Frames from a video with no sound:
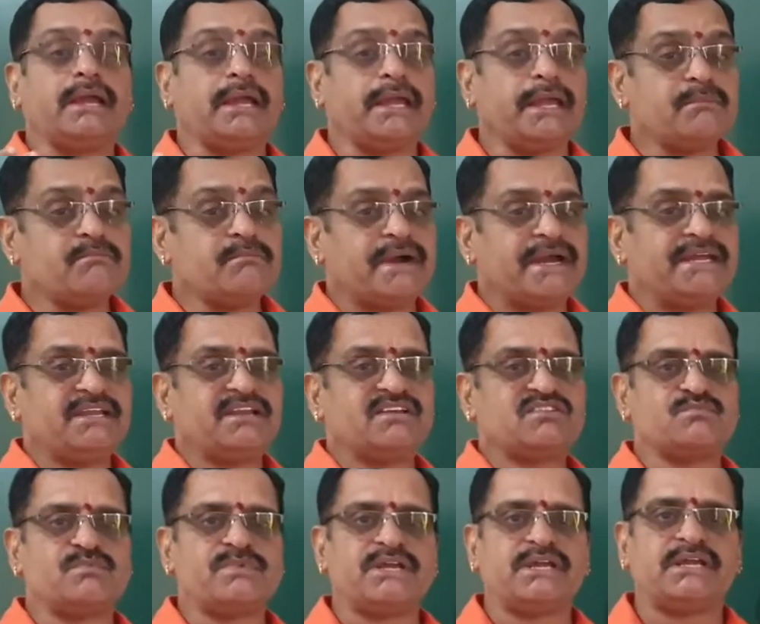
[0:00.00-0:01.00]
A
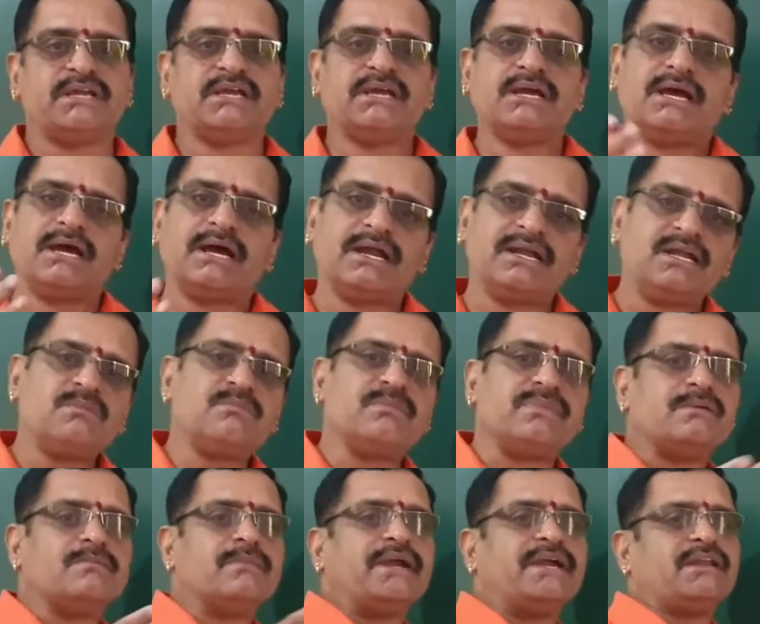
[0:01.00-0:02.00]
minus B,
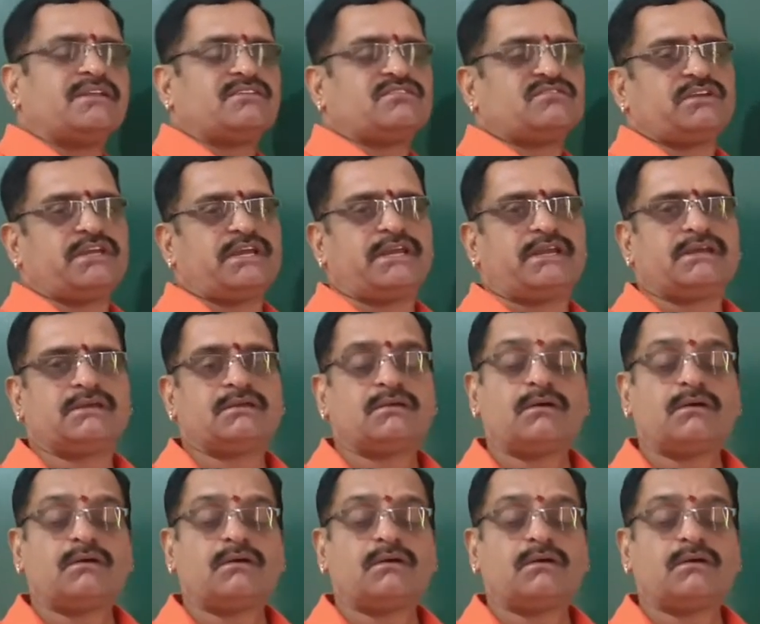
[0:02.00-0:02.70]
and B minus C.